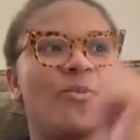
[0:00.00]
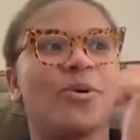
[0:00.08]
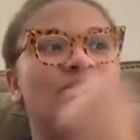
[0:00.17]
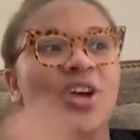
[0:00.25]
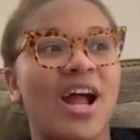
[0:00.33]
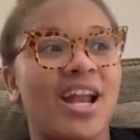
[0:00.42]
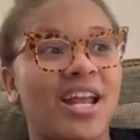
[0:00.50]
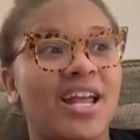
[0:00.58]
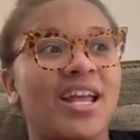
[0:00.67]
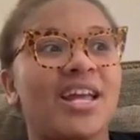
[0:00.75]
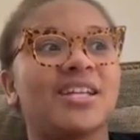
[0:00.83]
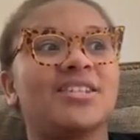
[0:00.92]
We're trying to
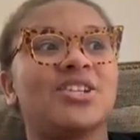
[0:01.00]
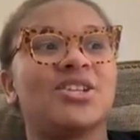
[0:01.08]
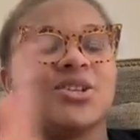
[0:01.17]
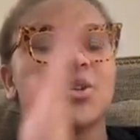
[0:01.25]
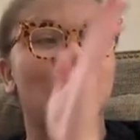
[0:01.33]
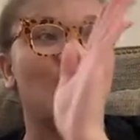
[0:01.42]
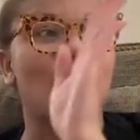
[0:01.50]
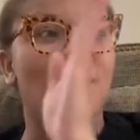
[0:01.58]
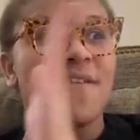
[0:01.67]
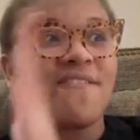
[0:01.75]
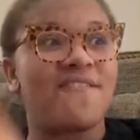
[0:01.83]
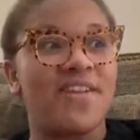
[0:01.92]
get
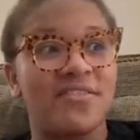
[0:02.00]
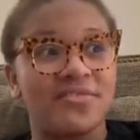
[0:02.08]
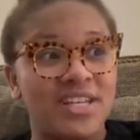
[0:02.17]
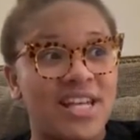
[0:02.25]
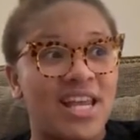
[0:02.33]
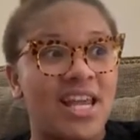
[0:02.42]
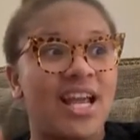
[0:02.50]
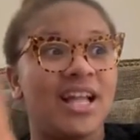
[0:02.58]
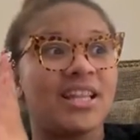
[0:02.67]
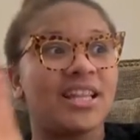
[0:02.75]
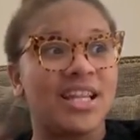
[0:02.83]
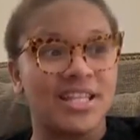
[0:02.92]
to 50
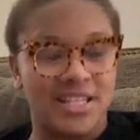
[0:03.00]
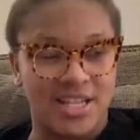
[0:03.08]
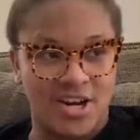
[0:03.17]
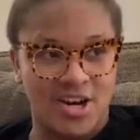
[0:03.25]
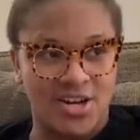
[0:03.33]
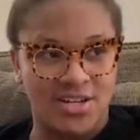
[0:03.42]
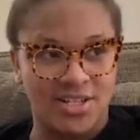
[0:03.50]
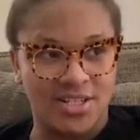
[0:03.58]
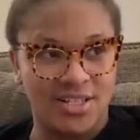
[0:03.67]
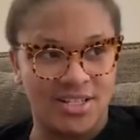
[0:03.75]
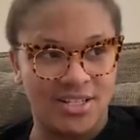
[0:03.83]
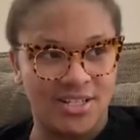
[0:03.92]

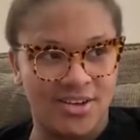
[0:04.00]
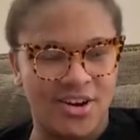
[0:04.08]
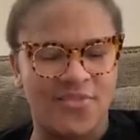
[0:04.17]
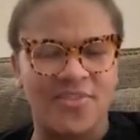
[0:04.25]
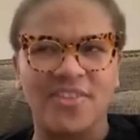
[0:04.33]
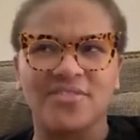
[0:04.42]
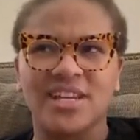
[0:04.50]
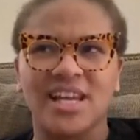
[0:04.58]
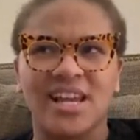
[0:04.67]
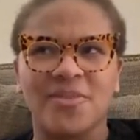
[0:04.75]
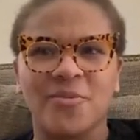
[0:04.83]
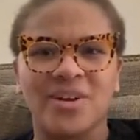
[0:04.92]
listeners. Or
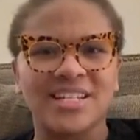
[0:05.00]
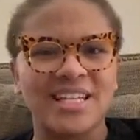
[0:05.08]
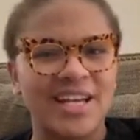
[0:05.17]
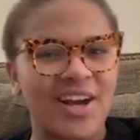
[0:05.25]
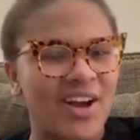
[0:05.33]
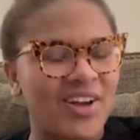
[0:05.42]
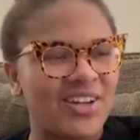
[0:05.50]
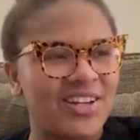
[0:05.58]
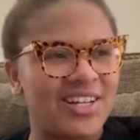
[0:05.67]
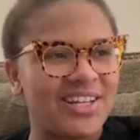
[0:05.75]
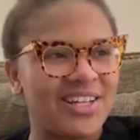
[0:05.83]
50, what is it called?